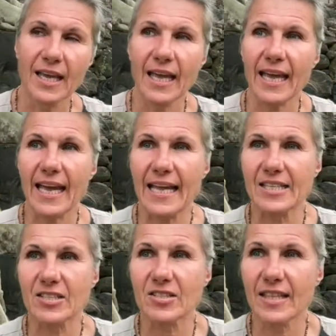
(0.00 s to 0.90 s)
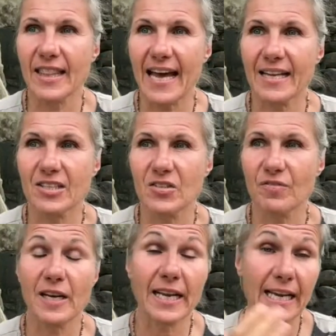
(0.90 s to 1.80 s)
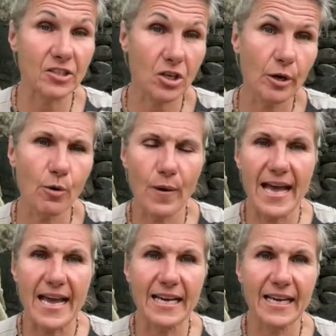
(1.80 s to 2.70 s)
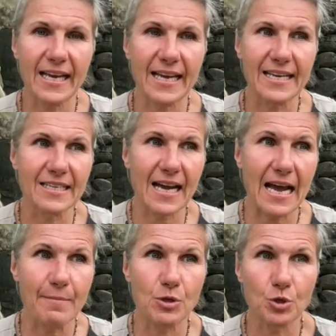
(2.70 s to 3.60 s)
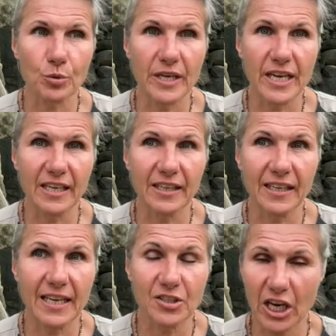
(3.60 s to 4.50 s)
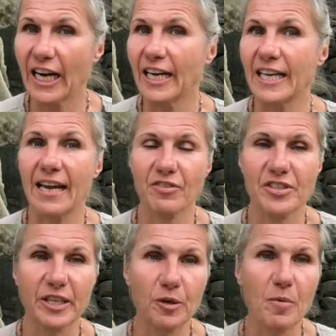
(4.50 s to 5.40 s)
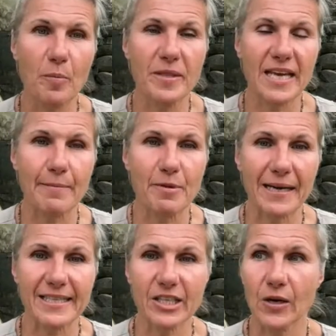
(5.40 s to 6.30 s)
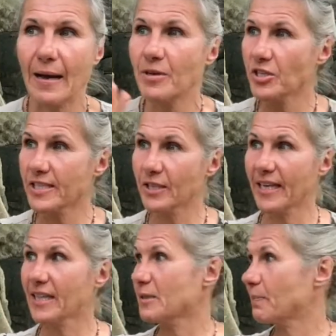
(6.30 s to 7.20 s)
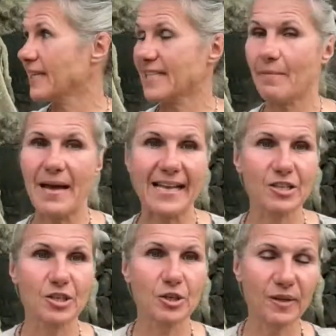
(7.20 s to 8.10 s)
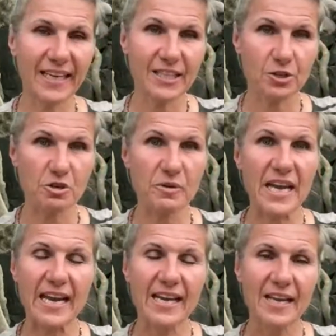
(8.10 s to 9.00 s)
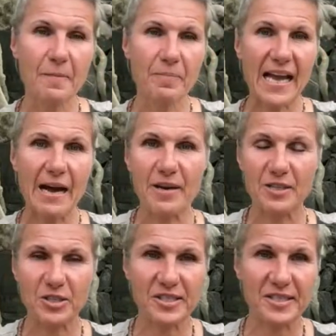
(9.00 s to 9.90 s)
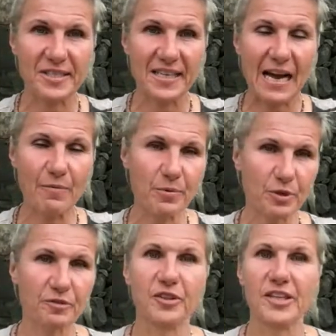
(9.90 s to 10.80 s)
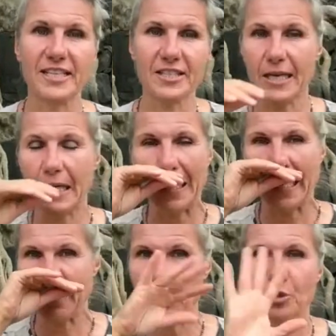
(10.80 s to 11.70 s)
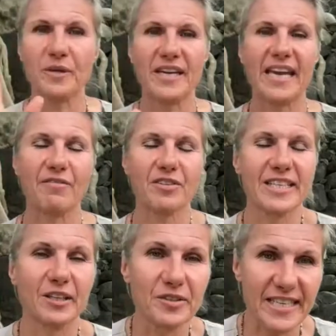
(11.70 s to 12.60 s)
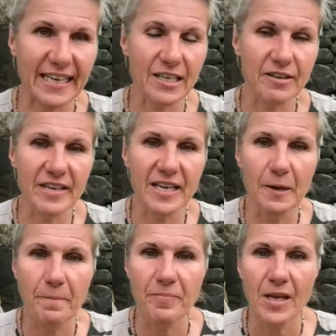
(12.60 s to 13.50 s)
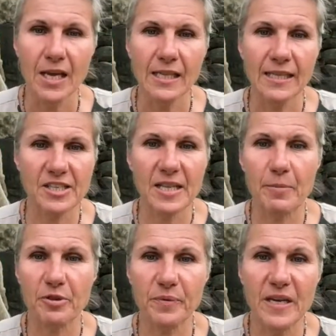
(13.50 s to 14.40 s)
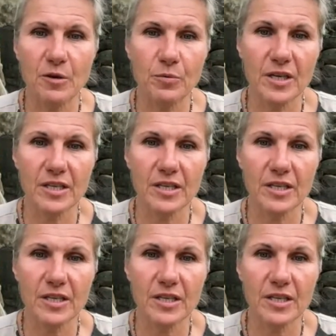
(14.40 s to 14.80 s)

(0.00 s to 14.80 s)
And that feeling has gone away, and I'm enjoying entirely every single moment that I'm in Mexico. I mean, just look at this place I'm at. Look at the tree, how beautiful it is here, and I'm enjoying every single second of it. Lesson number 3 was